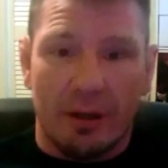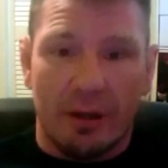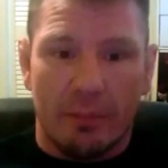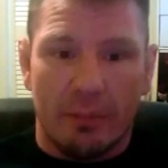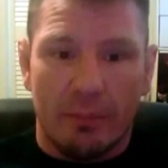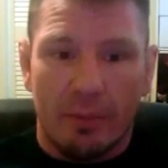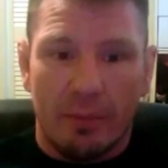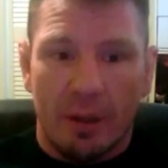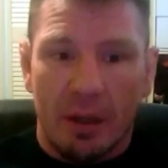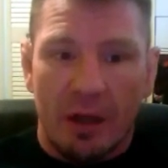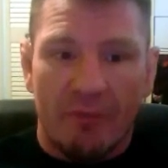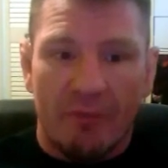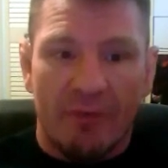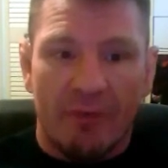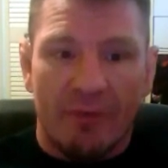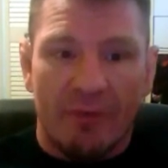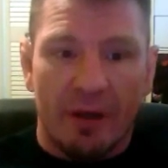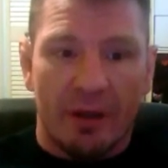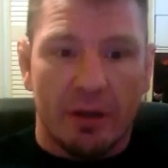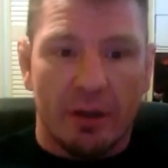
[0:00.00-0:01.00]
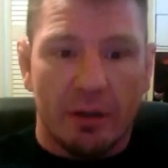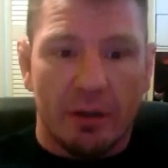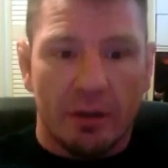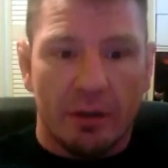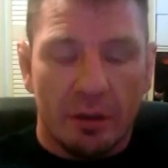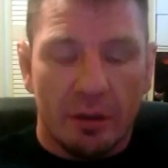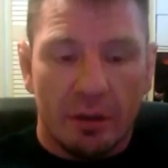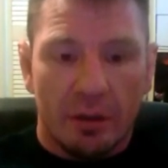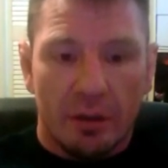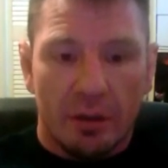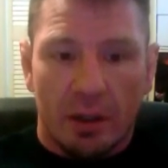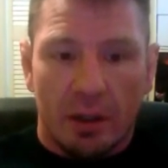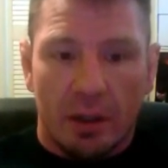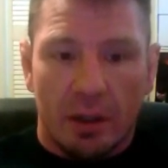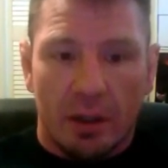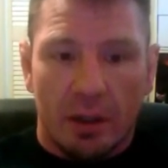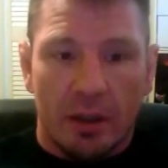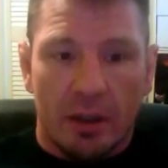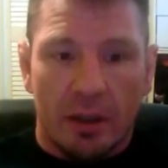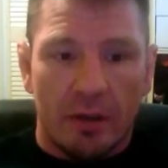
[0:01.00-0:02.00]
I fought Kung.
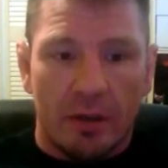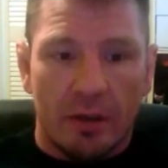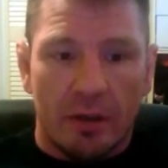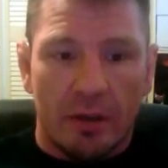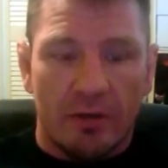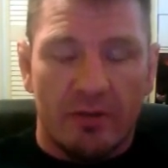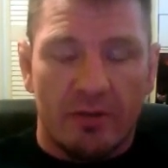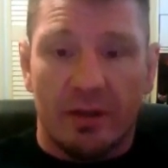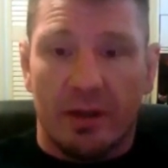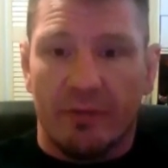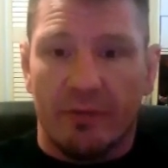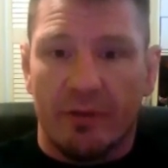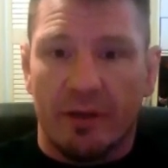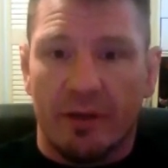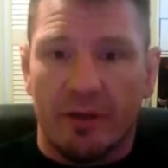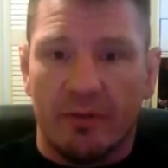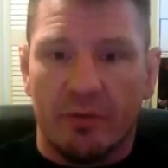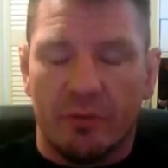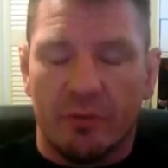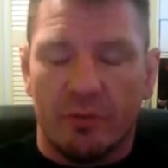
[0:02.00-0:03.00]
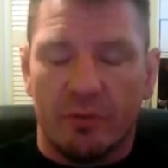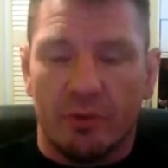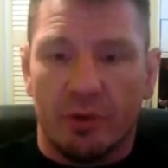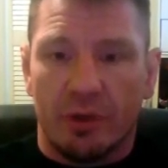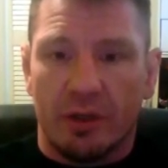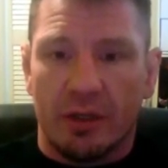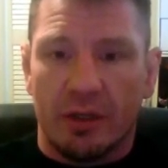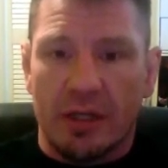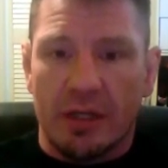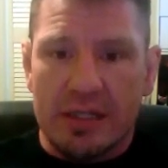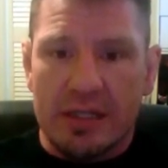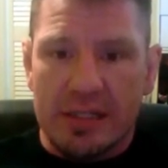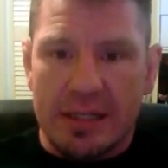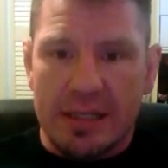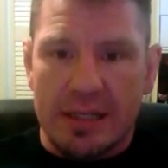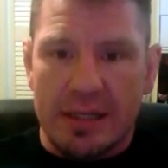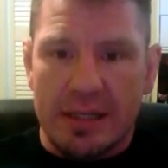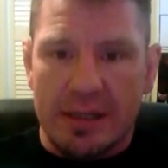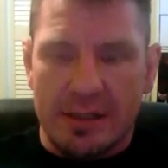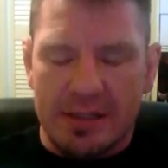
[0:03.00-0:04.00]
Kung's tough. Got some really nice
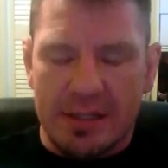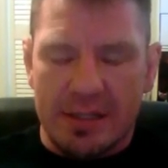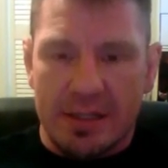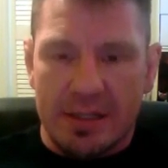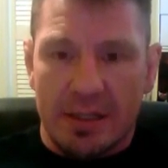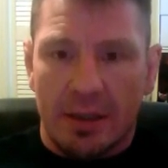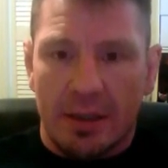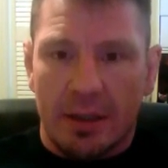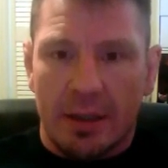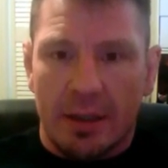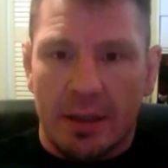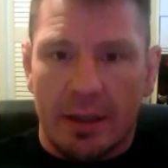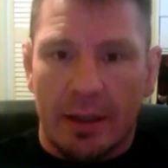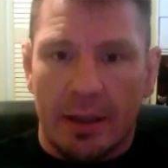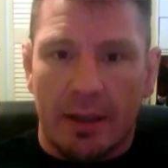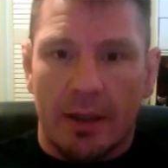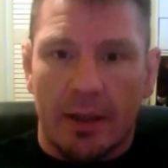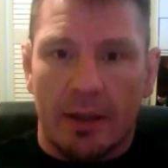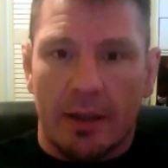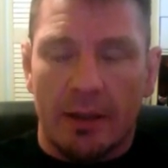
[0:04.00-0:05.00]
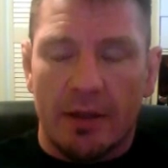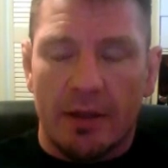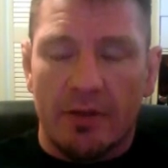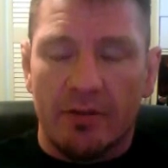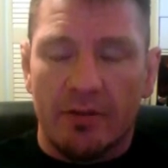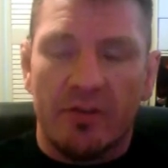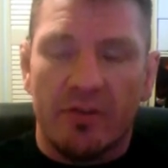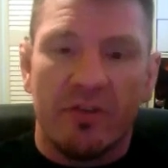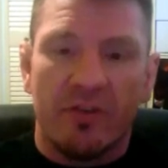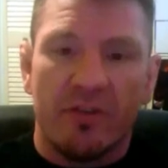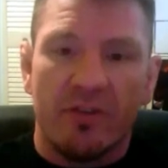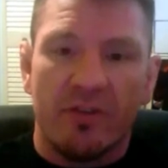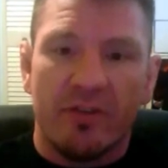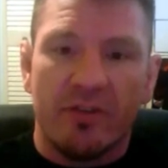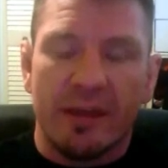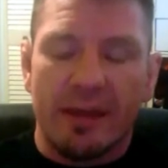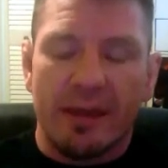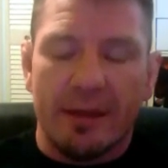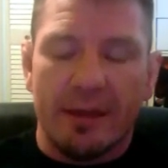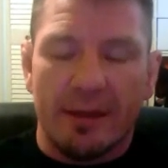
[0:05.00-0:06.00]
kicks. And he uses
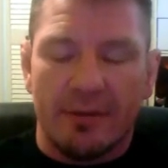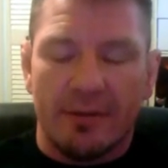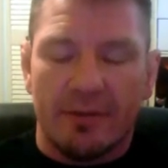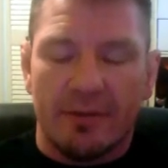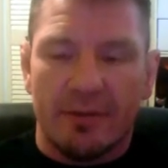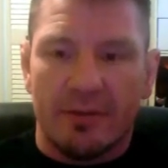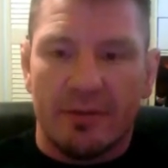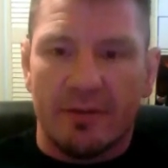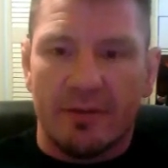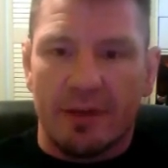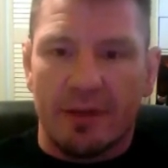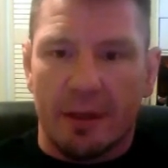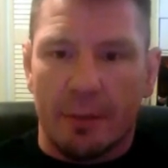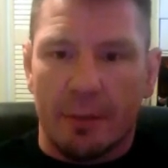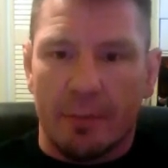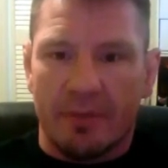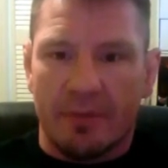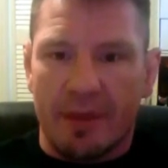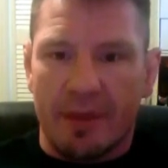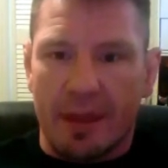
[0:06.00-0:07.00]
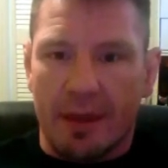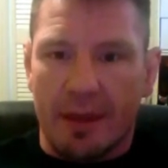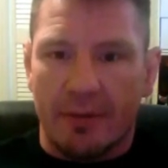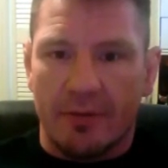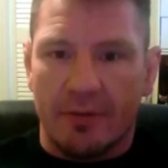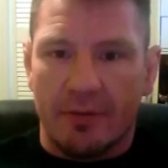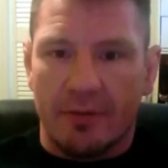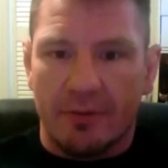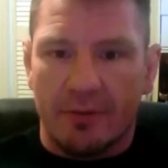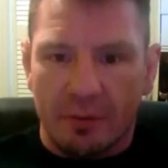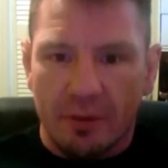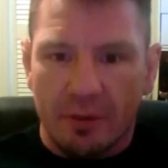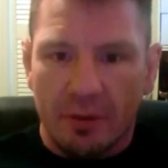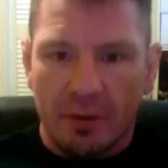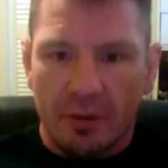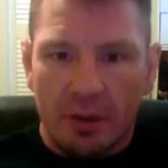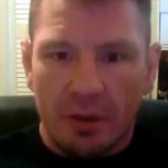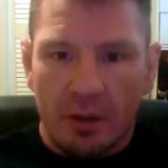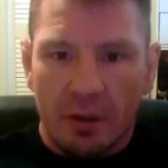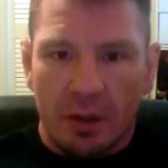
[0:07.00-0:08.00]
his kicks to set up his hands,
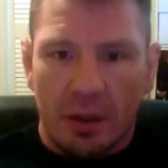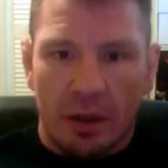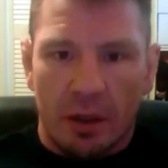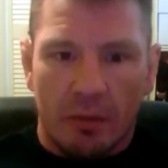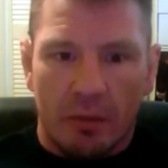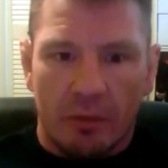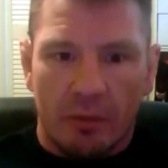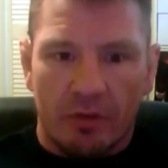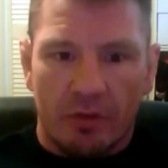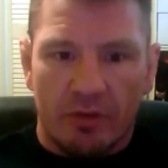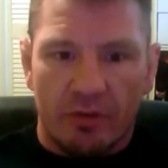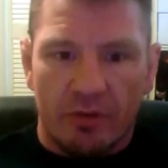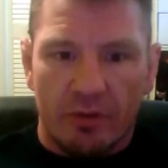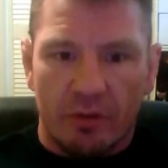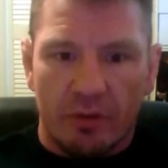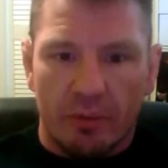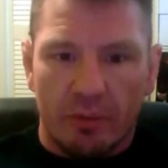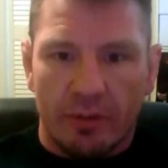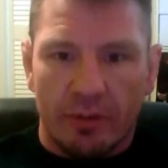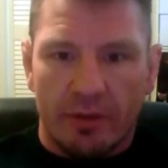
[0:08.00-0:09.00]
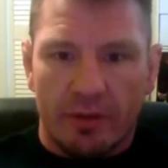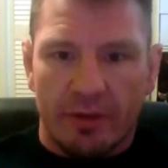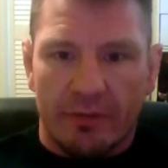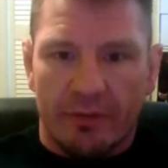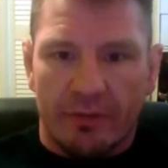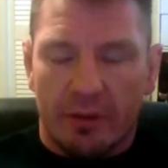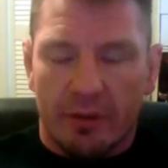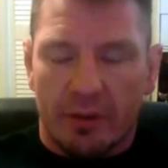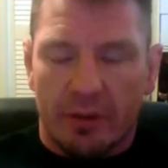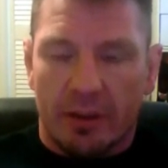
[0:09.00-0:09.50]
which is a little bit different.